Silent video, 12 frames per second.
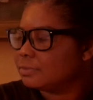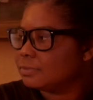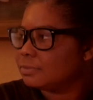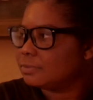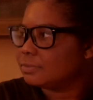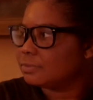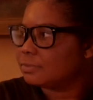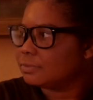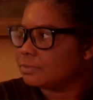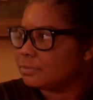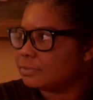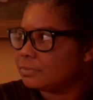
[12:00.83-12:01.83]

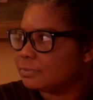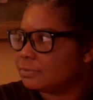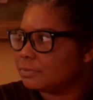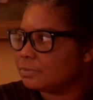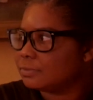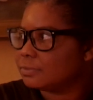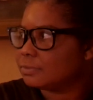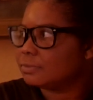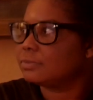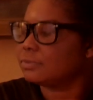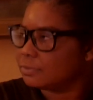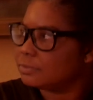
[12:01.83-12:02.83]

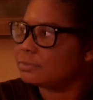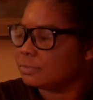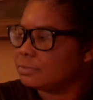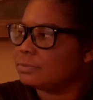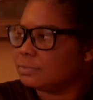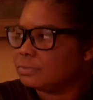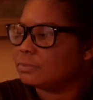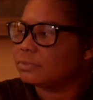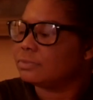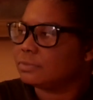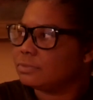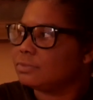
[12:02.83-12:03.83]

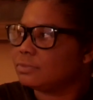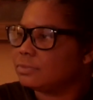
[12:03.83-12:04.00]
(silent)